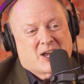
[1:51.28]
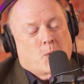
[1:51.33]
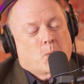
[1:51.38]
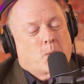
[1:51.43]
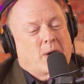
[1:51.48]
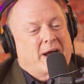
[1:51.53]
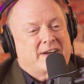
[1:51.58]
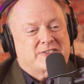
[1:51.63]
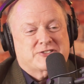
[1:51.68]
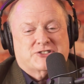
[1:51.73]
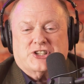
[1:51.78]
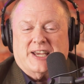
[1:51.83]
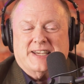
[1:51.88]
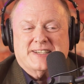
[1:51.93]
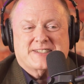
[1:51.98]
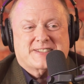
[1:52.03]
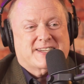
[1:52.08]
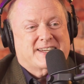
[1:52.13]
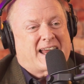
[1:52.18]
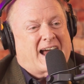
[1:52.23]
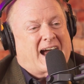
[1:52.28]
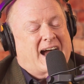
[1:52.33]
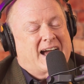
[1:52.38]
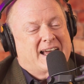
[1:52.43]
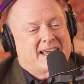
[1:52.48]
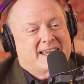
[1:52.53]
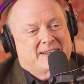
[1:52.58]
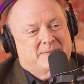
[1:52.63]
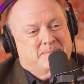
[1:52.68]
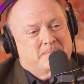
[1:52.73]
Well, Jason,
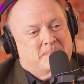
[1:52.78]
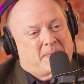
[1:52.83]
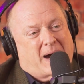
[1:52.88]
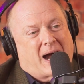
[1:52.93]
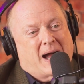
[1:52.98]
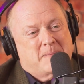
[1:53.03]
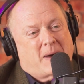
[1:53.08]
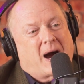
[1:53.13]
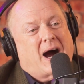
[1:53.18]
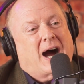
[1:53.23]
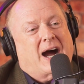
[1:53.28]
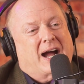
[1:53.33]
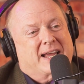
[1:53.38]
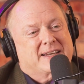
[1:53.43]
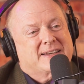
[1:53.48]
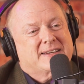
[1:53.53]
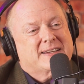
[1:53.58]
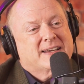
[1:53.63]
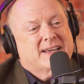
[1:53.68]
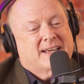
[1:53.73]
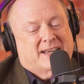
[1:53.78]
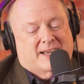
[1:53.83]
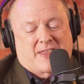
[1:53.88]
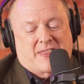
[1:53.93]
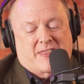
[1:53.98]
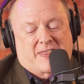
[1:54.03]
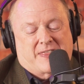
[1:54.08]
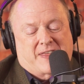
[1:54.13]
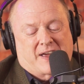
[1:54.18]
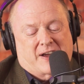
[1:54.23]
in my mind,
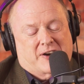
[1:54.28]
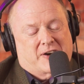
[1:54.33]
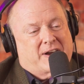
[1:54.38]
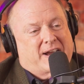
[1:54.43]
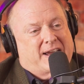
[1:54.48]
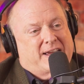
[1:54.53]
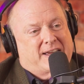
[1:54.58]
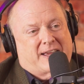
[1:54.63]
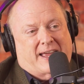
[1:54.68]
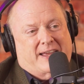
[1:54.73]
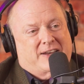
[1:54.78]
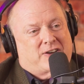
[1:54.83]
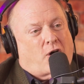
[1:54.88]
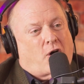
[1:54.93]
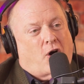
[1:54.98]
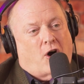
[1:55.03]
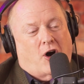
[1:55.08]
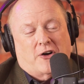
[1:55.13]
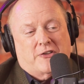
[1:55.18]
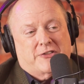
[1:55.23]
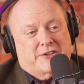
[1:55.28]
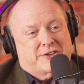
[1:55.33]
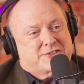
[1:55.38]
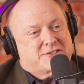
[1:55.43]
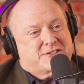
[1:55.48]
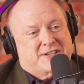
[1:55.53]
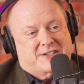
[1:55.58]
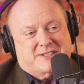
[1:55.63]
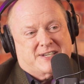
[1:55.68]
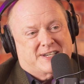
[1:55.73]
and all the
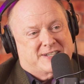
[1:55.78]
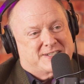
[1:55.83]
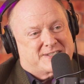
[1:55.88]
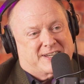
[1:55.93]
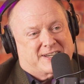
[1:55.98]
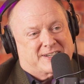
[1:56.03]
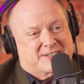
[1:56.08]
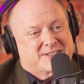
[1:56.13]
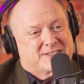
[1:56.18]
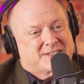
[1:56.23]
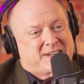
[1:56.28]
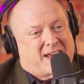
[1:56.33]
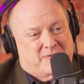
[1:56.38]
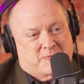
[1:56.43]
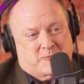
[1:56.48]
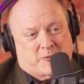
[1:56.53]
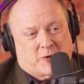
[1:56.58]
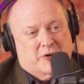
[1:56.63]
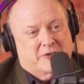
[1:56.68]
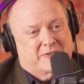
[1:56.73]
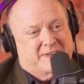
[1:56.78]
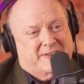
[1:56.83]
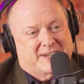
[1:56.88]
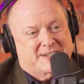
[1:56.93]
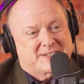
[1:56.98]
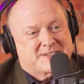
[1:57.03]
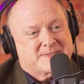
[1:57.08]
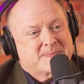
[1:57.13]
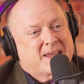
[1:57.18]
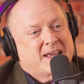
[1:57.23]
statistics have proven
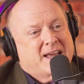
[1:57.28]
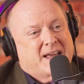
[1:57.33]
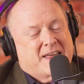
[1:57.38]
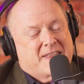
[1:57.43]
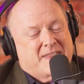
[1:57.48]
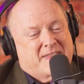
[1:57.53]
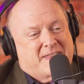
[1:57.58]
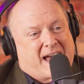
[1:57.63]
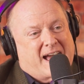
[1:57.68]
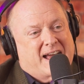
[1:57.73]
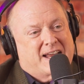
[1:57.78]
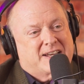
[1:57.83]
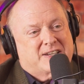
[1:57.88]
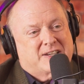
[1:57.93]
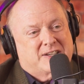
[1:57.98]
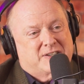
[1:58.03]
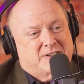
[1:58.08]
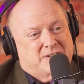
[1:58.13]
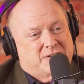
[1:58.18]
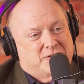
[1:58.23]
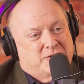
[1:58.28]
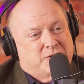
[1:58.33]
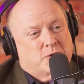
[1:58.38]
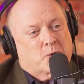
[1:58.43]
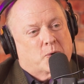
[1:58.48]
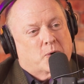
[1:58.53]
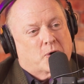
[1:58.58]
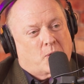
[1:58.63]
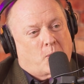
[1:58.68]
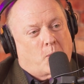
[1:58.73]
this, that
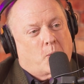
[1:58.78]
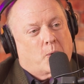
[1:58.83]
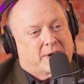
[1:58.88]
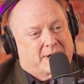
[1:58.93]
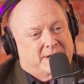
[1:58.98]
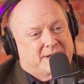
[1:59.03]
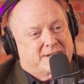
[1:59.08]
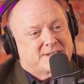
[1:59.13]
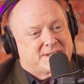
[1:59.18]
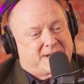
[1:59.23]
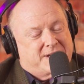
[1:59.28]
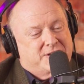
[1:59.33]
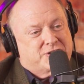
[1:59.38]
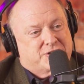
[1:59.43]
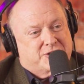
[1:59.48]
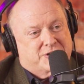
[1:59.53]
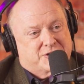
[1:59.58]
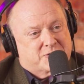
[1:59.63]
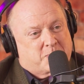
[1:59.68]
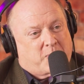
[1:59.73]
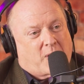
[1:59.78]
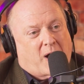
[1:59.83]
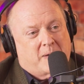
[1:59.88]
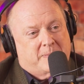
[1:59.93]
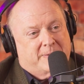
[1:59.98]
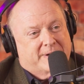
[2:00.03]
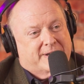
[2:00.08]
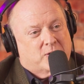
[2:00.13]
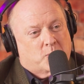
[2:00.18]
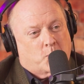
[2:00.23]
your organization is
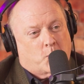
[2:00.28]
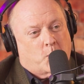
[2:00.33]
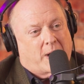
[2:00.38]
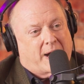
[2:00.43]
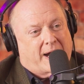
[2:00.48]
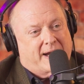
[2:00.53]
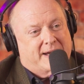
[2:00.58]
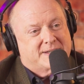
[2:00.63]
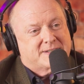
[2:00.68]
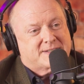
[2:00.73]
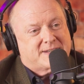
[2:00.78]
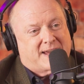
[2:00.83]
probably going to raise